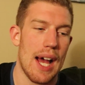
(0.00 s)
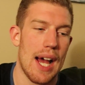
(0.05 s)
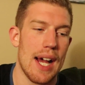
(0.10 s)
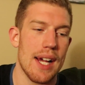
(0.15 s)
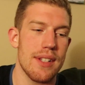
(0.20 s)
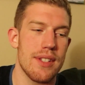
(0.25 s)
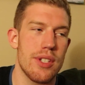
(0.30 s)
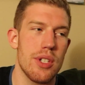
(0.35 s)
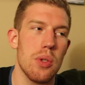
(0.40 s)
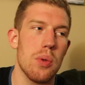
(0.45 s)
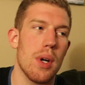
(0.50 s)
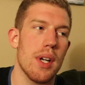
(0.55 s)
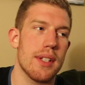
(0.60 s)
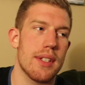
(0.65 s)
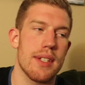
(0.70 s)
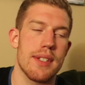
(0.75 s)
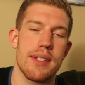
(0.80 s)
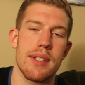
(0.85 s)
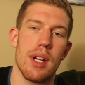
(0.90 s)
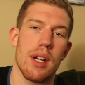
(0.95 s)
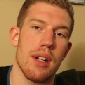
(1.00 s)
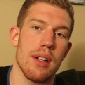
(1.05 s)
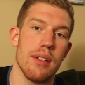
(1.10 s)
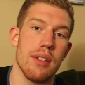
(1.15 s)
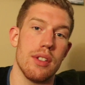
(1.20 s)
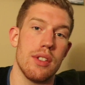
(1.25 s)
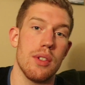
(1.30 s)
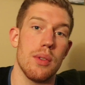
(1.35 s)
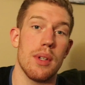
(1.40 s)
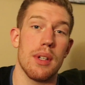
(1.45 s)
I do want to
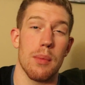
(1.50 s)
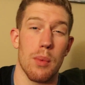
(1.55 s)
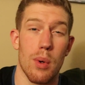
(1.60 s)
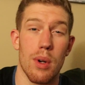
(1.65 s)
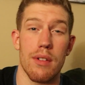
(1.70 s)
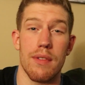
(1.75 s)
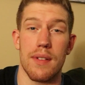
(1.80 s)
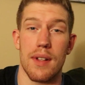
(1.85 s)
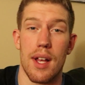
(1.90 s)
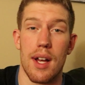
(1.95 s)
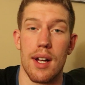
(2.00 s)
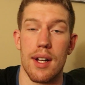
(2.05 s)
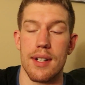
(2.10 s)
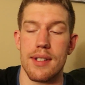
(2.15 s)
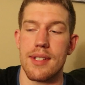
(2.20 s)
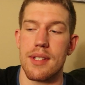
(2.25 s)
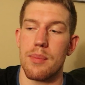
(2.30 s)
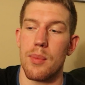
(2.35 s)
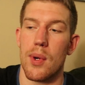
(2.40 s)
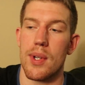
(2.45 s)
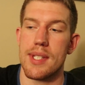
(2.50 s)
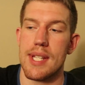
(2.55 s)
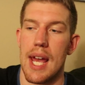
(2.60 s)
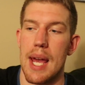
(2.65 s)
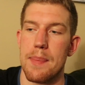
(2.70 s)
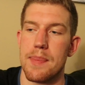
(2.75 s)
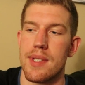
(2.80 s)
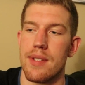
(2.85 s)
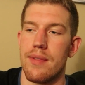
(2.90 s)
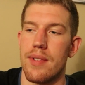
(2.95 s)
start doing more vlogs and more
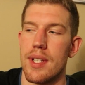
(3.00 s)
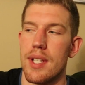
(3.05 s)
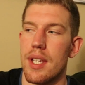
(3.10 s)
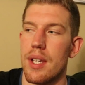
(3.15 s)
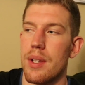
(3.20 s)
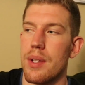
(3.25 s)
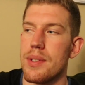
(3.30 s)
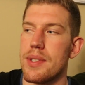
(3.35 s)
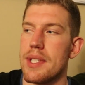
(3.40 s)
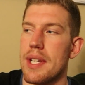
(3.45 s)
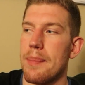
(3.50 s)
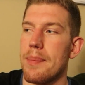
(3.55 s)
types of videos.